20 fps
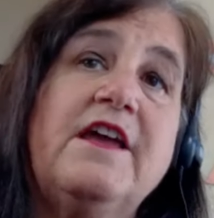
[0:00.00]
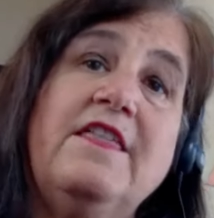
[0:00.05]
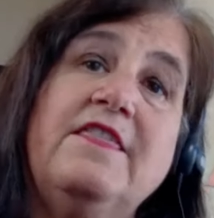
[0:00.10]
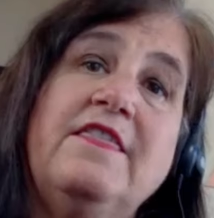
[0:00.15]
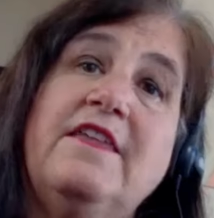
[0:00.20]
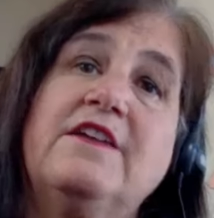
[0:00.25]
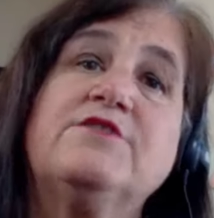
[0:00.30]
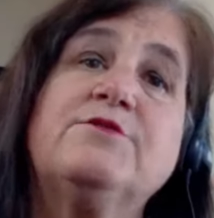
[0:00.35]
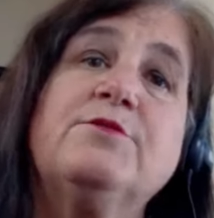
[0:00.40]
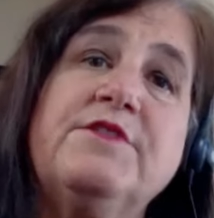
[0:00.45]
And
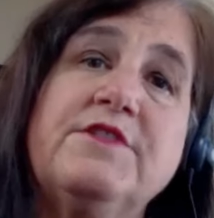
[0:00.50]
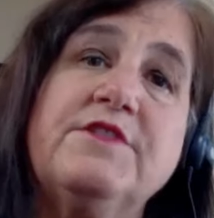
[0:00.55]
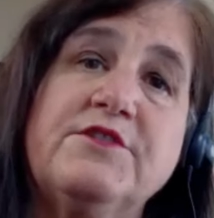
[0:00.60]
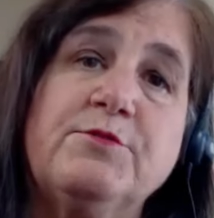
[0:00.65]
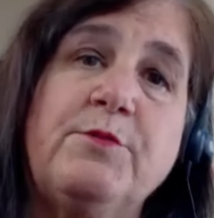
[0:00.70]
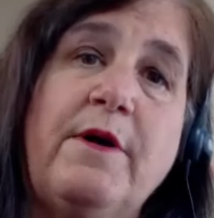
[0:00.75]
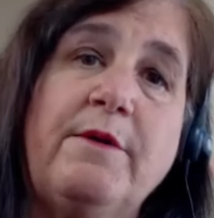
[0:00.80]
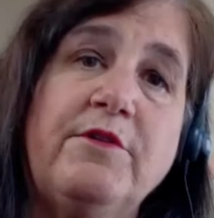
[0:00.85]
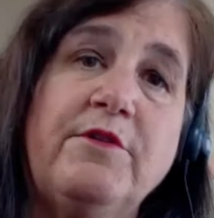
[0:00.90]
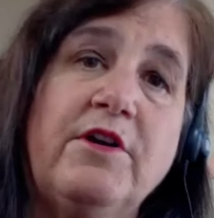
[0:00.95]
that's what this
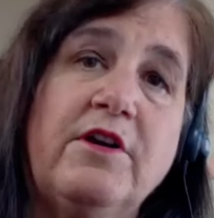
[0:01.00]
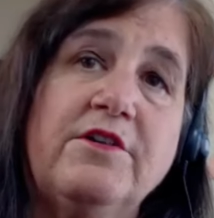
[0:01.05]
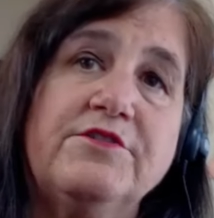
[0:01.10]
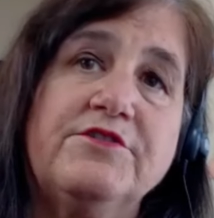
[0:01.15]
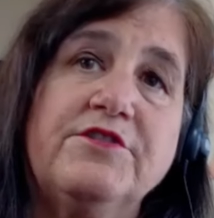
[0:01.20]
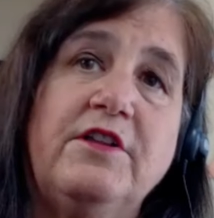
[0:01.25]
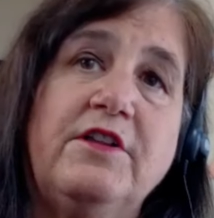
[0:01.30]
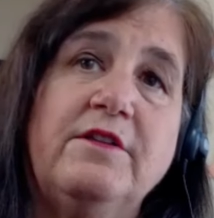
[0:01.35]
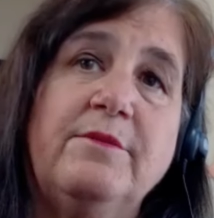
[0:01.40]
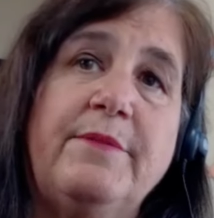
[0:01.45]
webinar
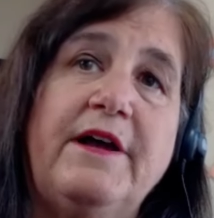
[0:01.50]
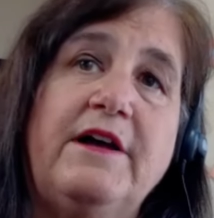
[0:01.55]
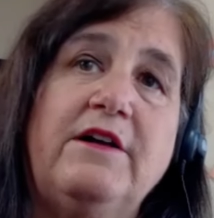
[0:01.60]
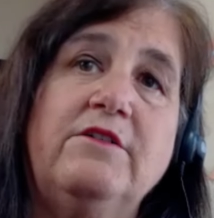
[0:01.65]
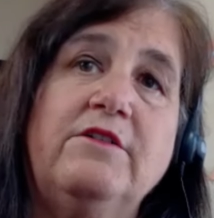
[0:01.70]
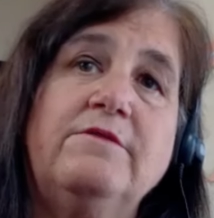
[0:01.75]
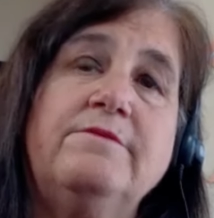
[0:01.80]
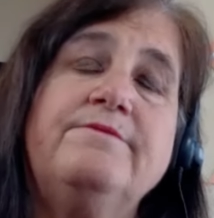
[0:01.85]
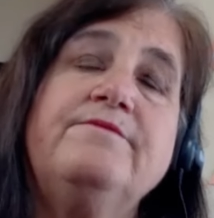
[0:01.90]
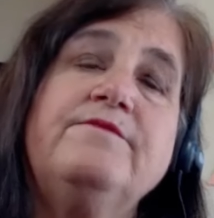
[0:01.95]
is all
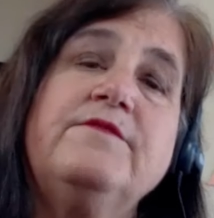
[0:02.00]
about.